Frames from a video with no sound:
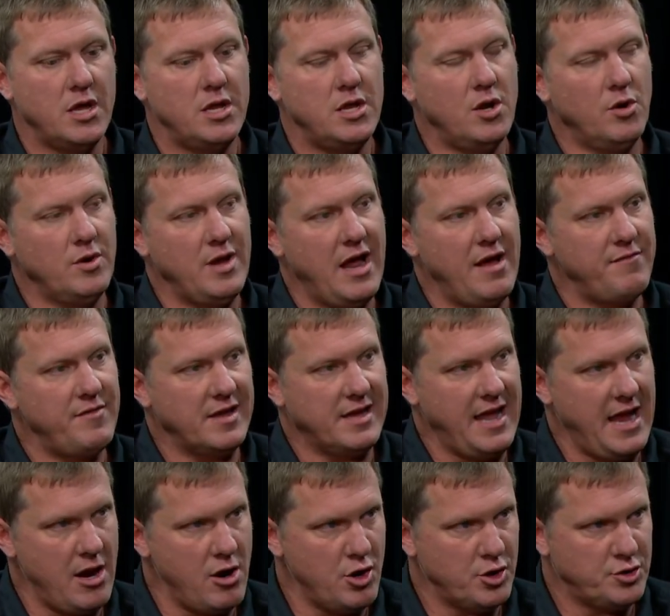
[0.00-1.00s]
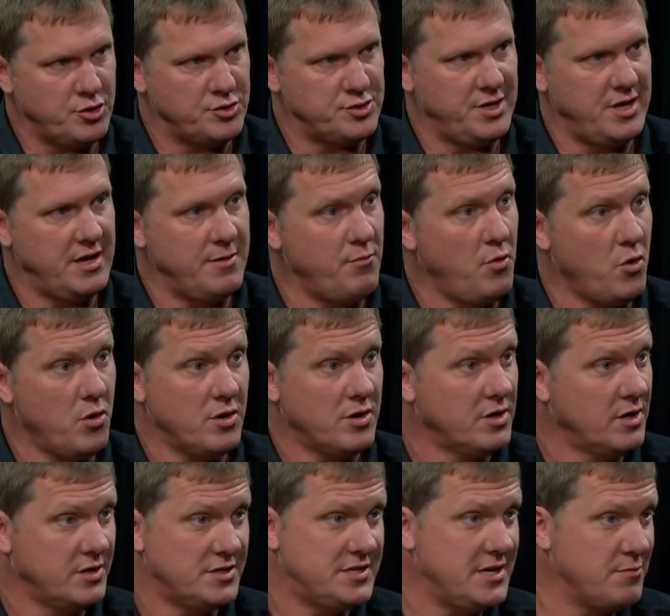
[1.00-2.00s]
You don't have the characters anymore,
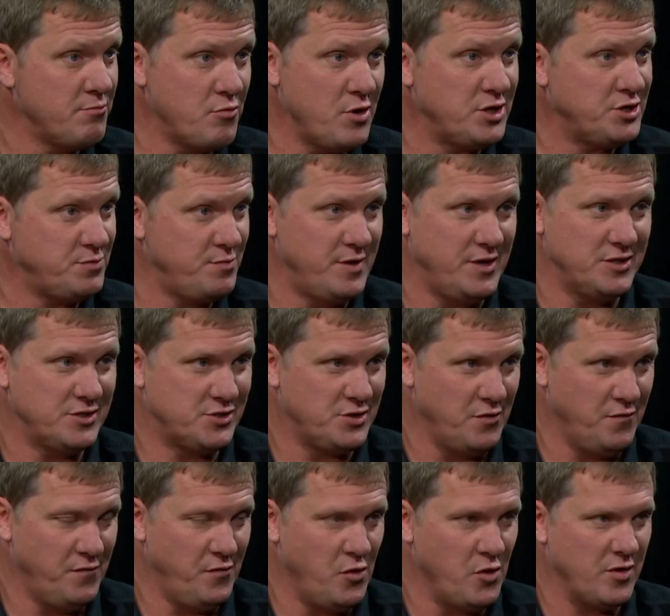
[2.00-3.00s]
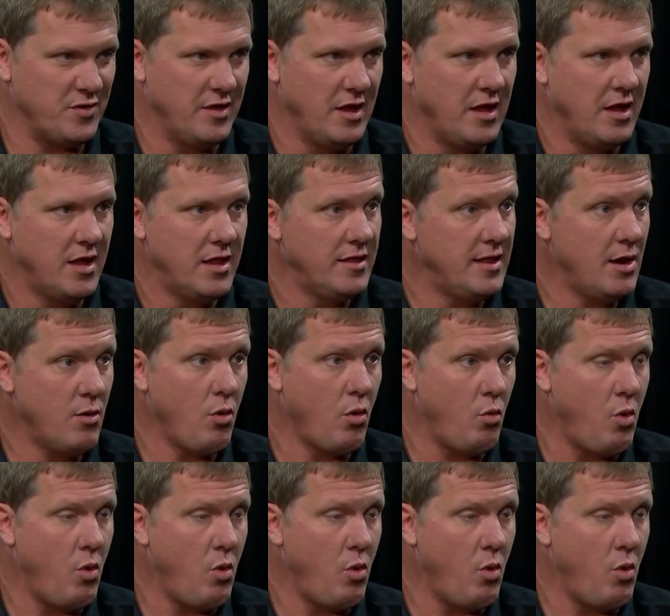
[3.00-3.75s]
Tim Richmond and so forth. Yeah. They were